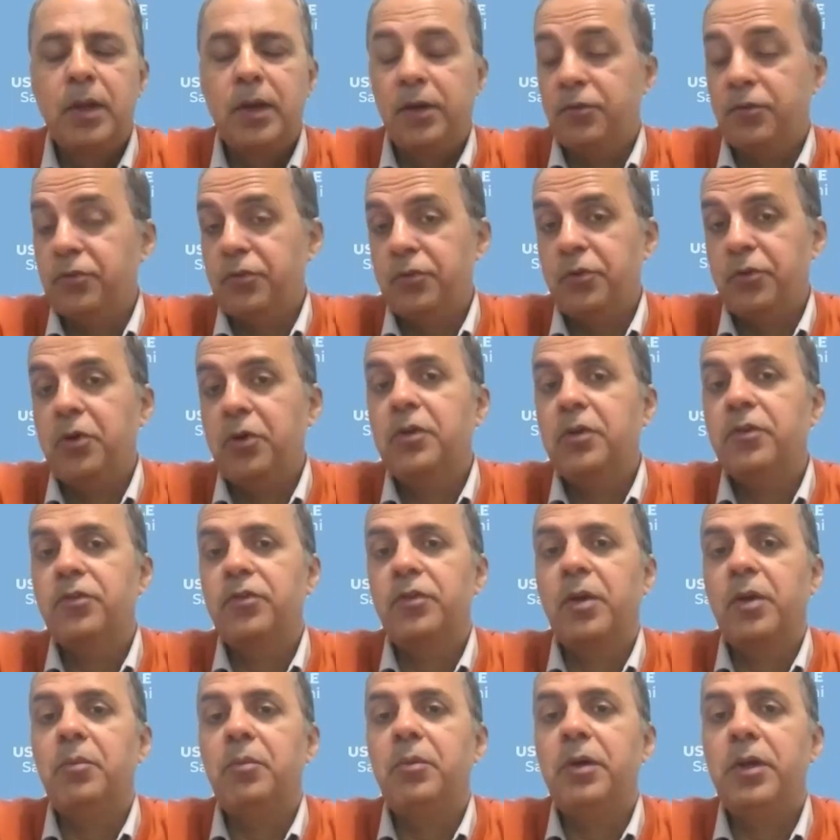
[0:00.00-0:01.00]
It's not a
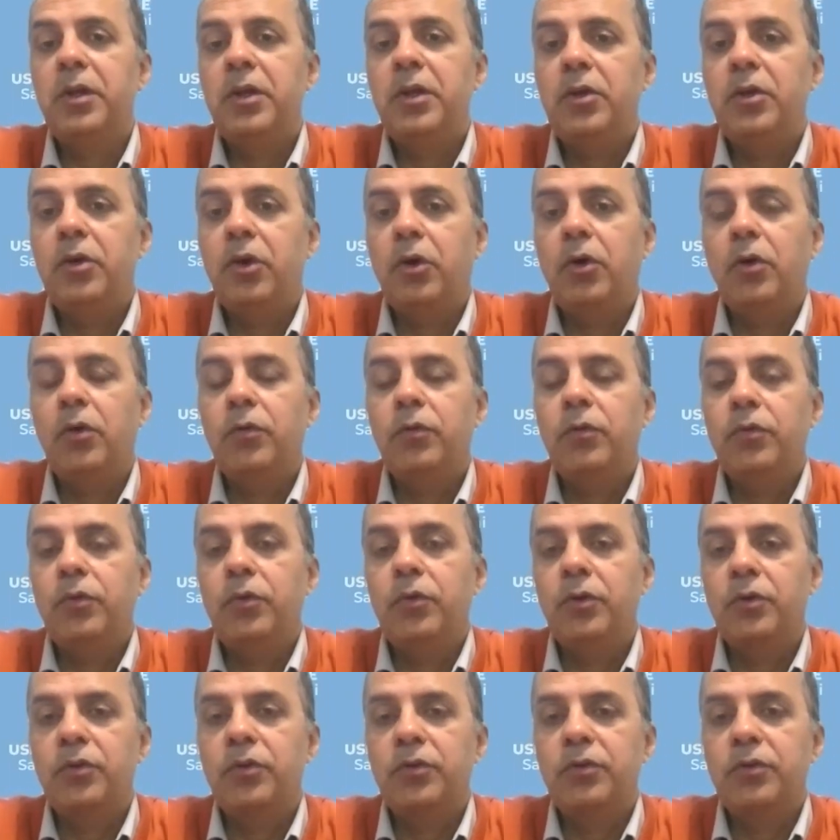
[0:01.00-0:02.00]
summary of
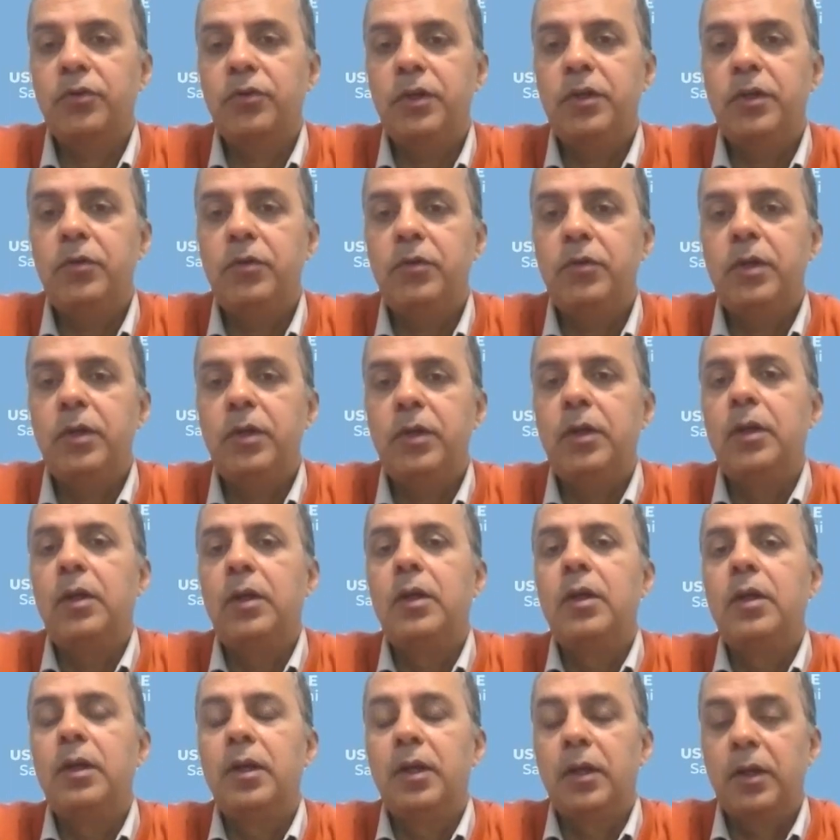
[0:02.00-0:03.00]
your CV.
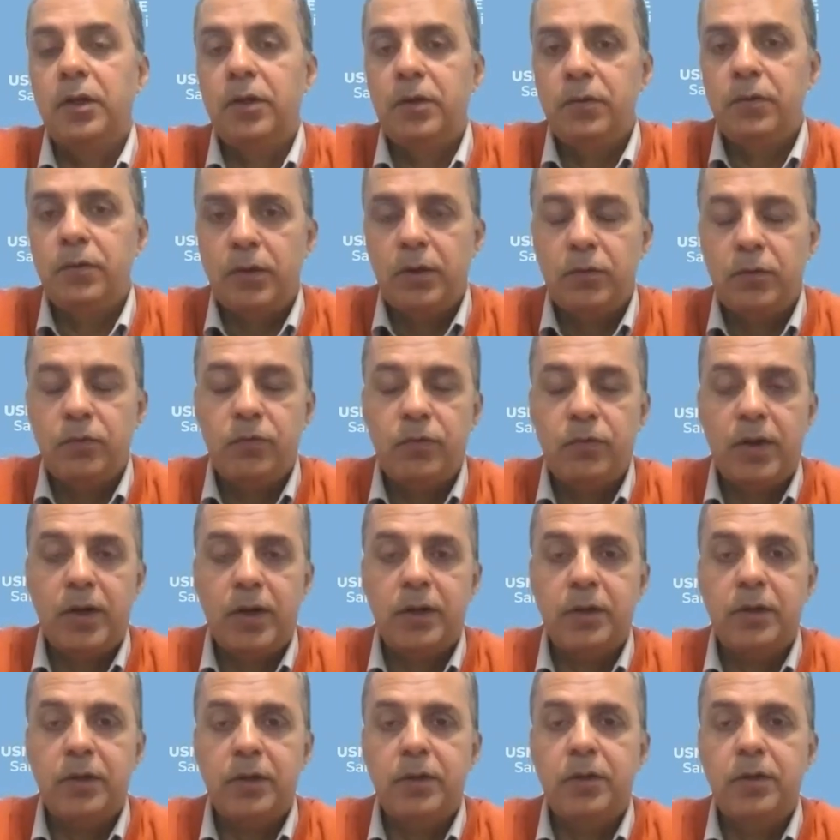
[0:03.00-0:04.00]
In
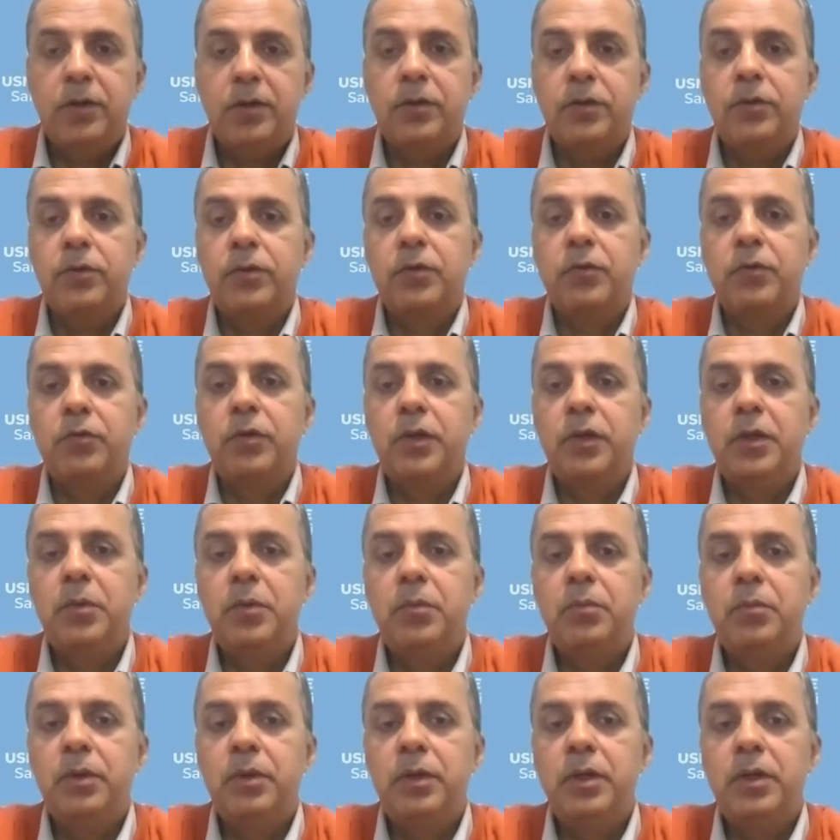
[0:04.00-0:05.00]
fact, it is a very
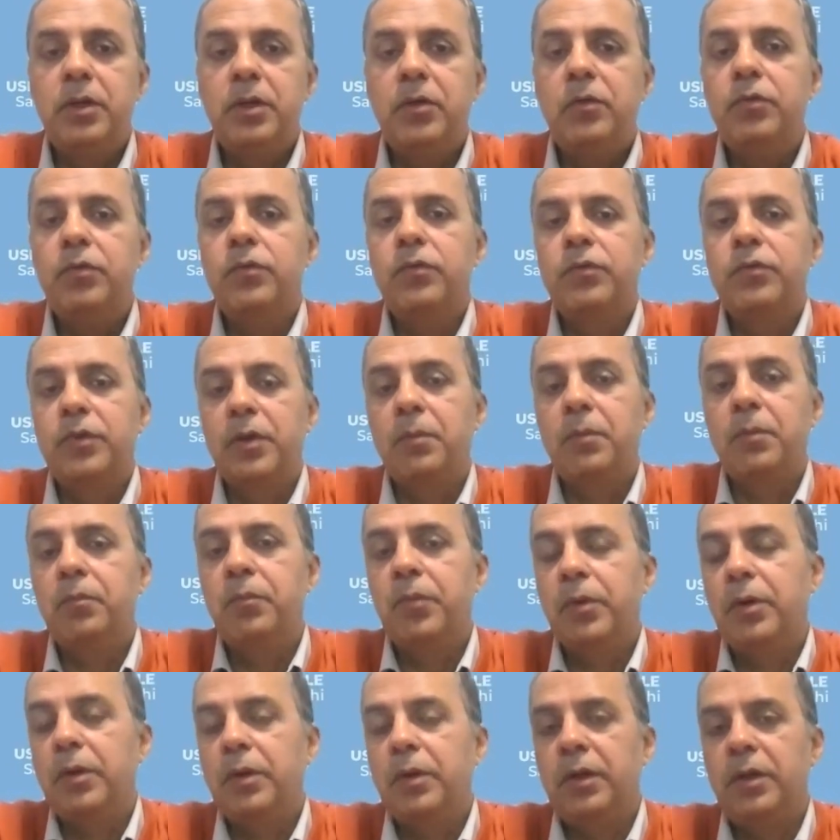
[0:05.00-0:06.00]
brief,
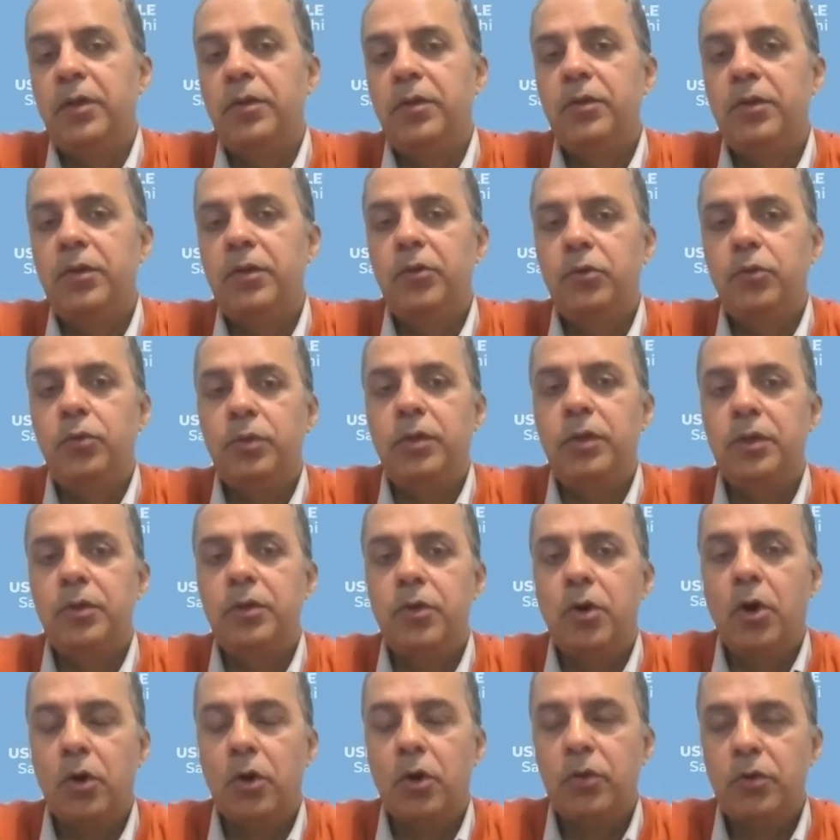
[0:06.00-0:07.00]
simple, easy to
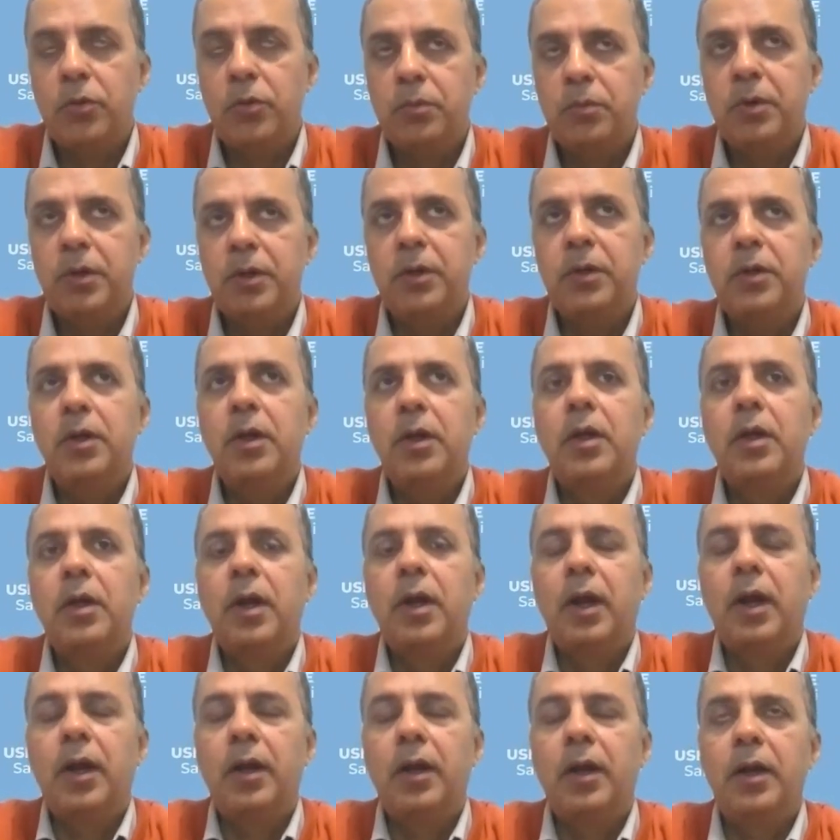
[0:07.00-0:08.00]
read document
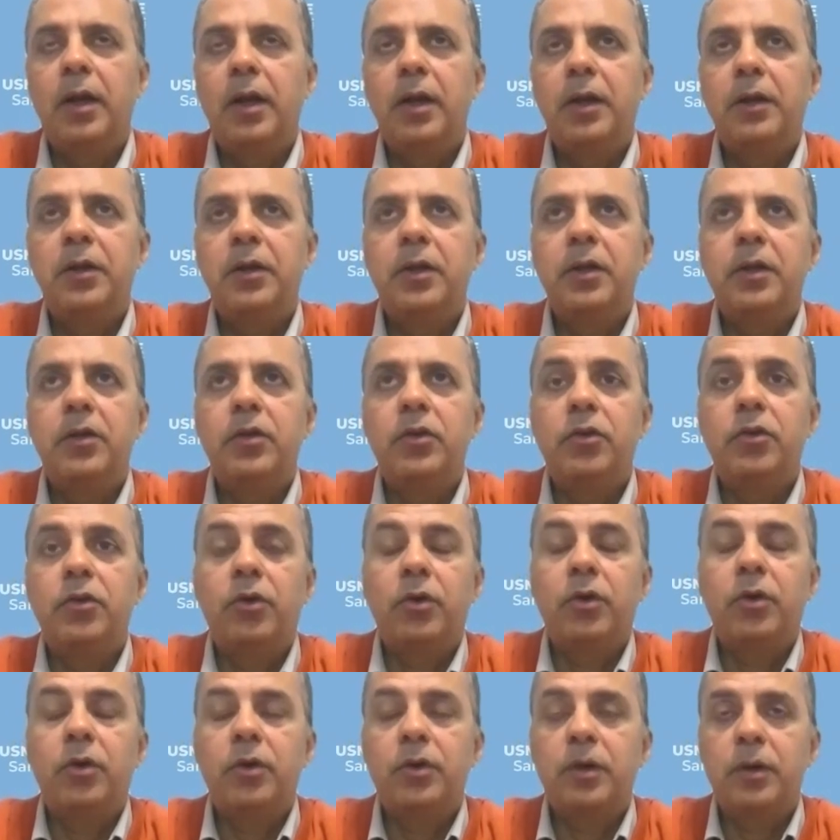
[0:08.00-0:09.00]
highlighting
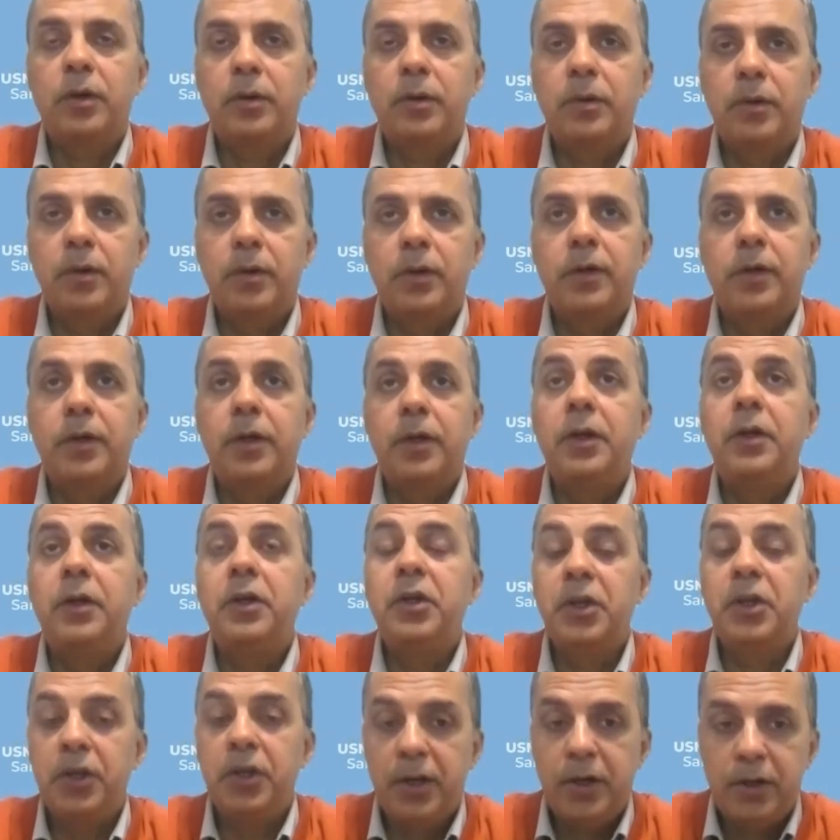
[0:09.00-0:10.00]
your
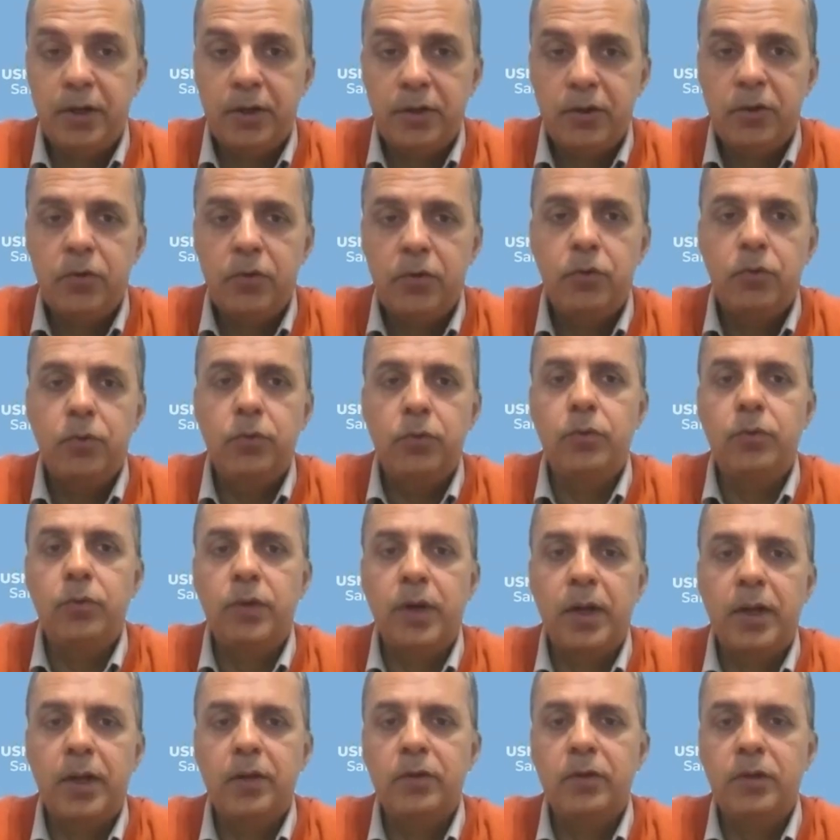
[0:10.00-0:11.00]
intent to
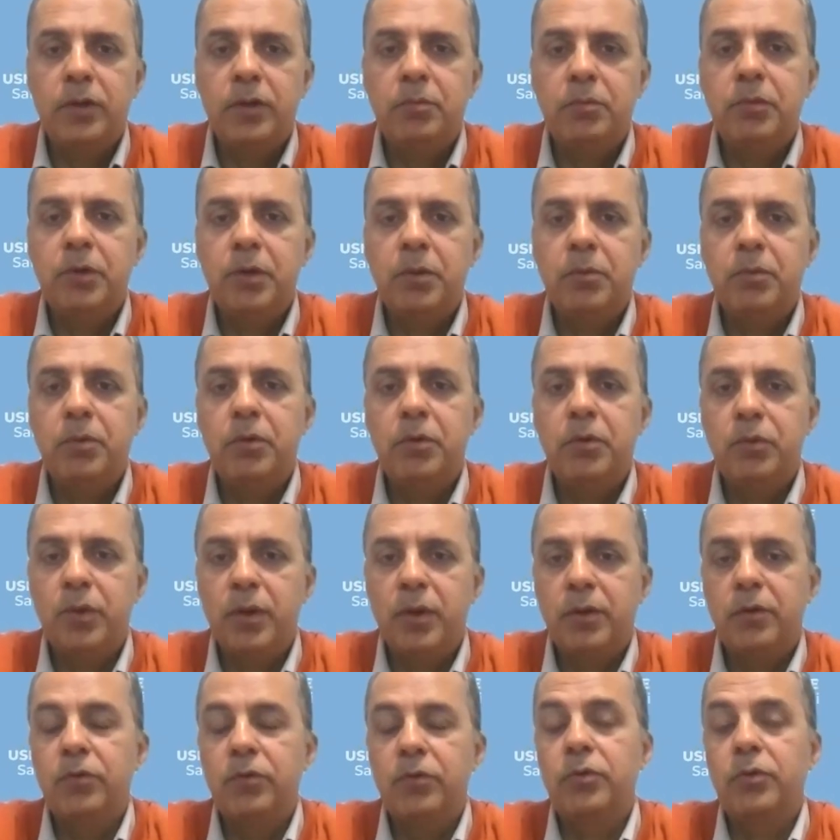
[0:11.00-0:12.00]
rank them number
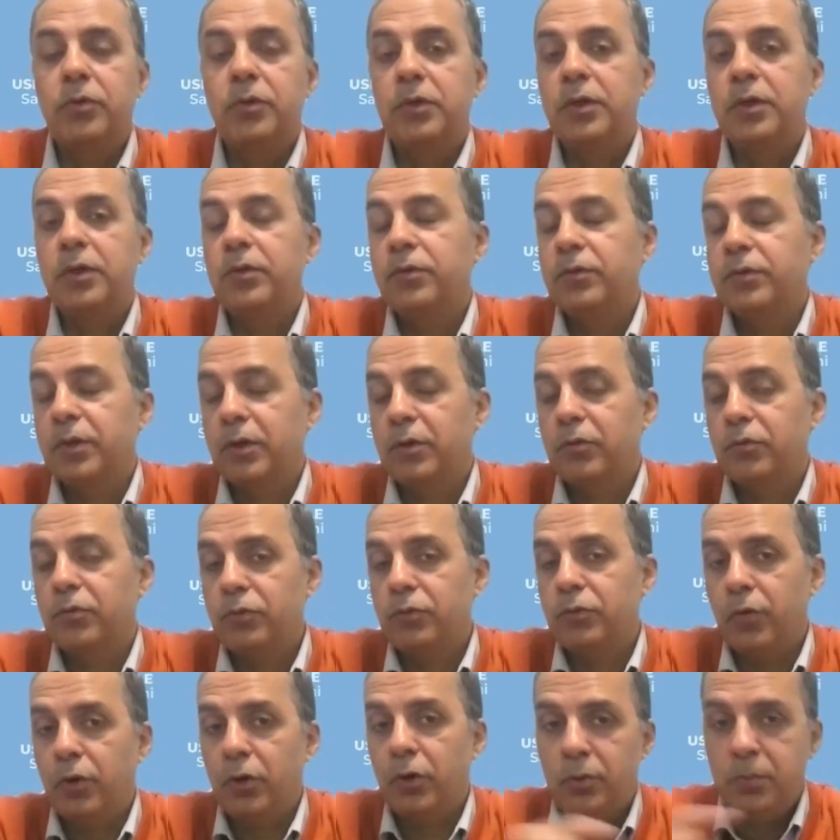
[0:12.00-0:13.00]
1. So it is a
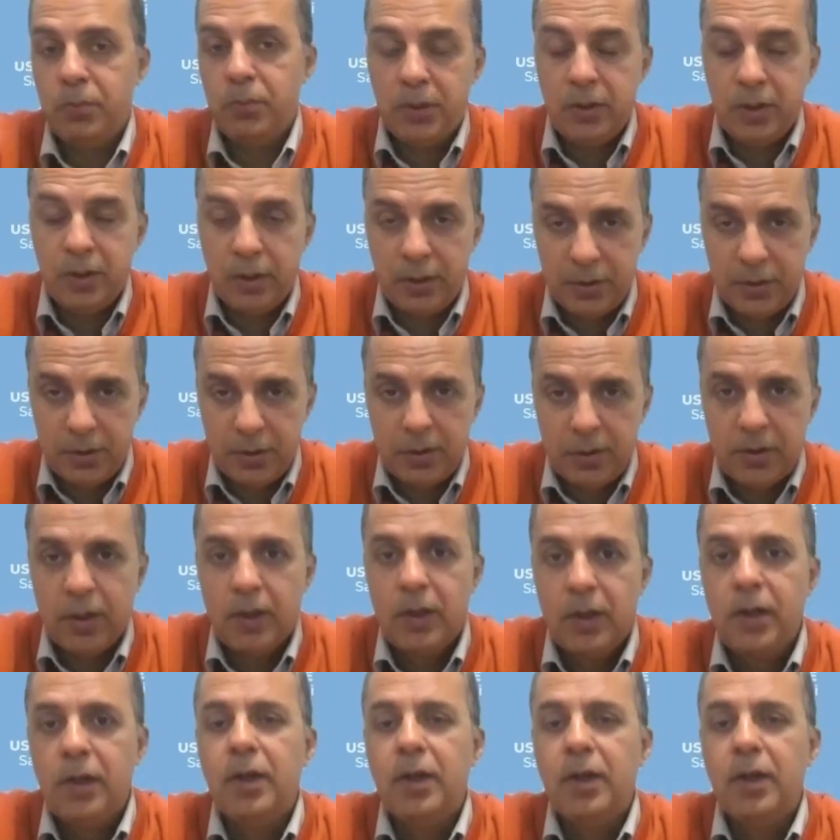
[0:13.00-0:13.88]
formal letter.